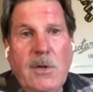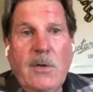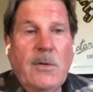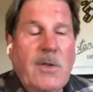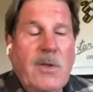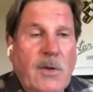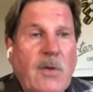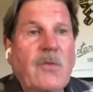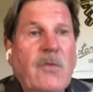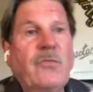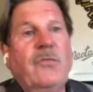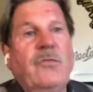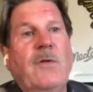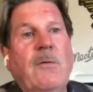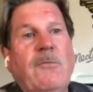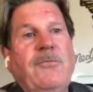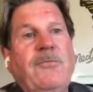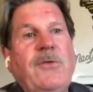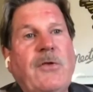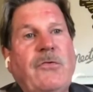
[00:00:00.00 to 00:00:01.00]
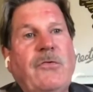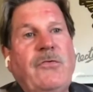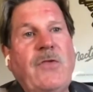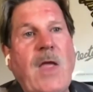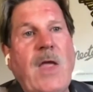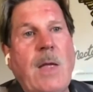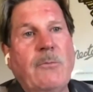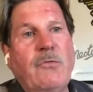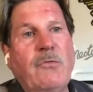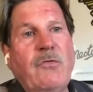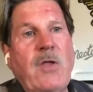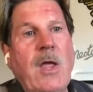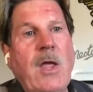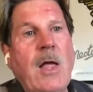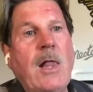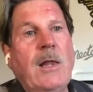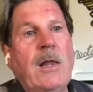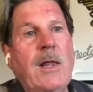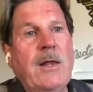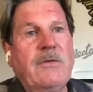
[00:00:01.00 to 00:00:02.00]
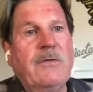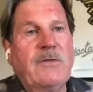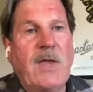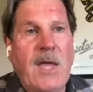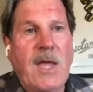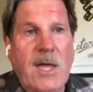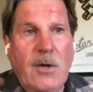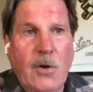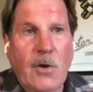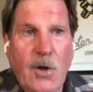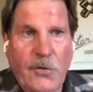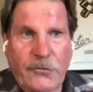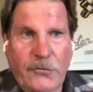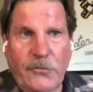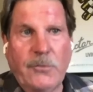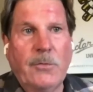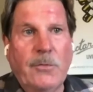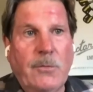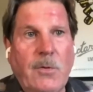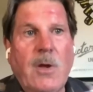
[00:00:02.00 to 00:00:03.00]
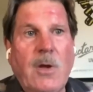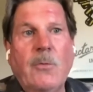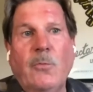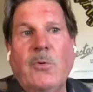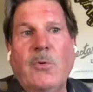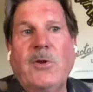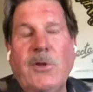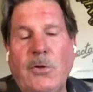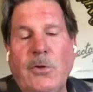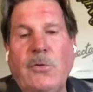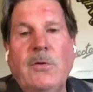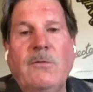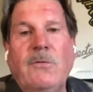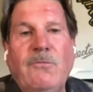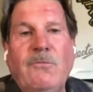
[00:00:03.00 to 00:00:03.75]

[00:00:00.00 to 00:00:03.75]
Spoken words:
it reflects Sam's talent and also a really good